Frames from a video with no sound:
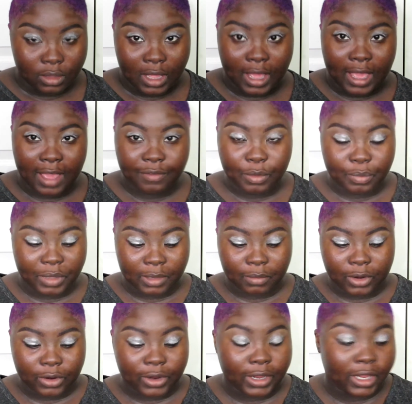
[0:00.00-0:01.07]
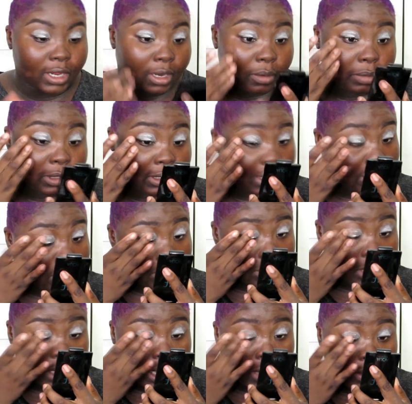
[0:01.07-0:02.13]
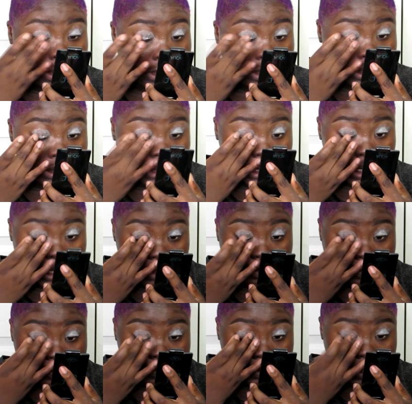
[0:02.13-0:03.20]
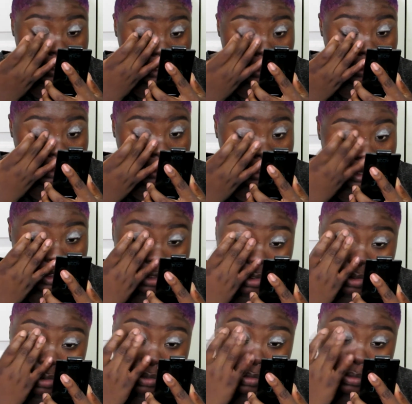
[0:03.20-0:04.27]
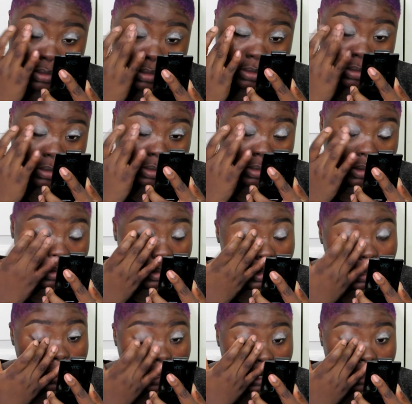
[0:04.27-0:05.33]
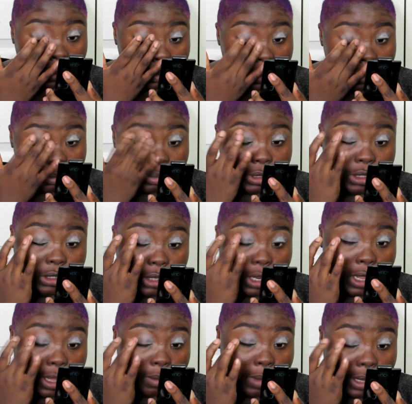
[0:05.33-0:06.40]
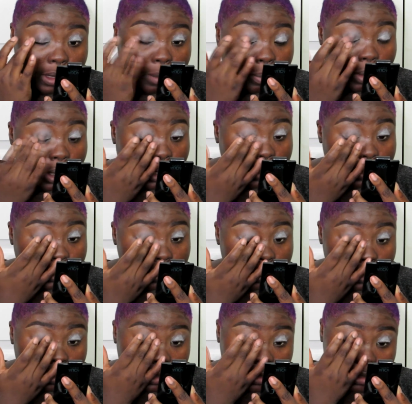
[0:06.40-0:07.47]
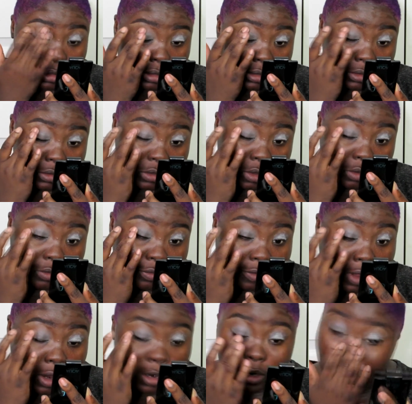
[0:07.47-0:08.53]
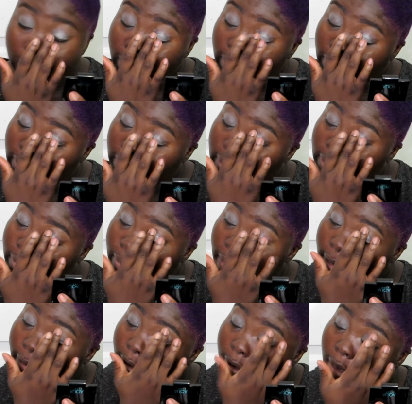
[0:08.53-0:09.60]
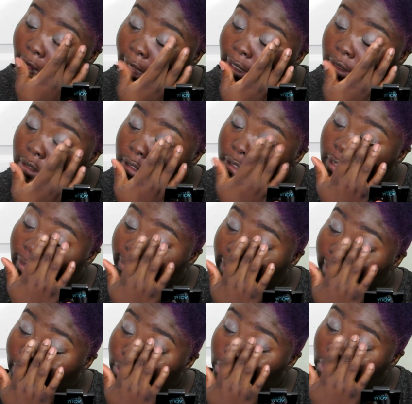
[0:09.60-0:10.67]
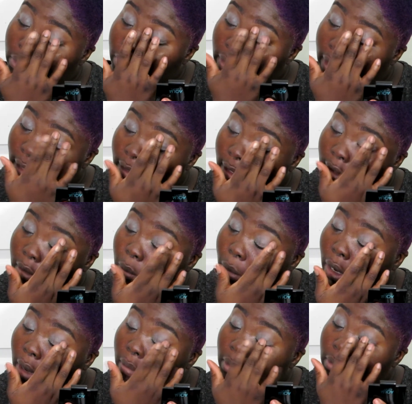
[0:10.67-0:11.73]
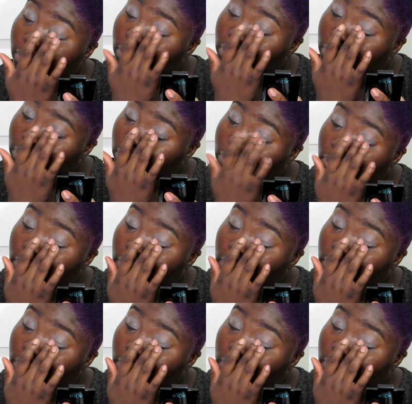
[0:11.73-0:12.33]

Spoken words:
I have a big mirror here, but let's see how easy, if you're on the go and you want to put your eye makeup on. So far, this mirror, I can see what I'm doing without any problems.